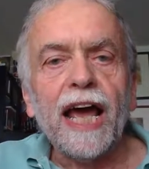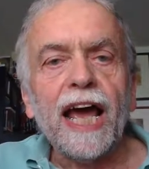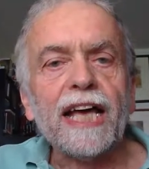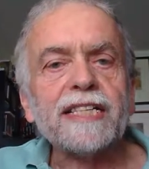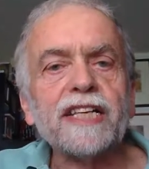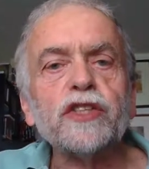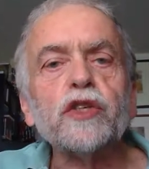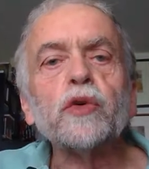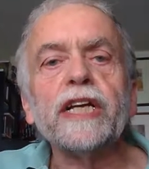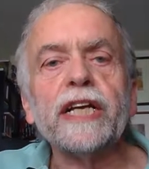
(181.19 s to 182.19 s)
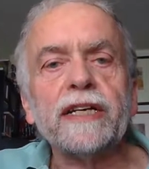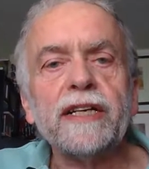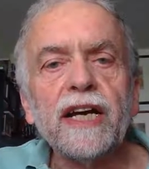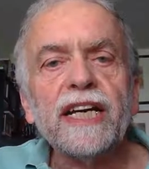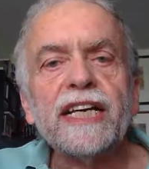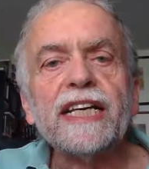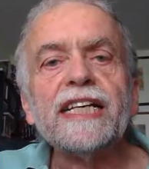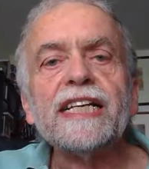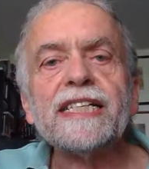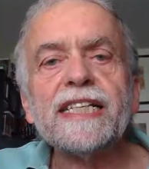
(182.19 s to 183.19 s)
as a unique,
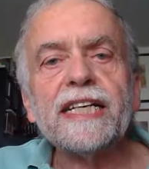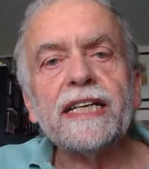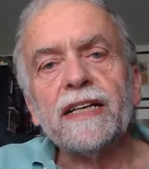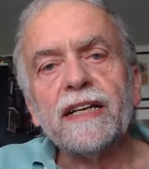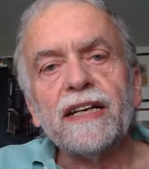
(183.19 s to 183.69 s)
easy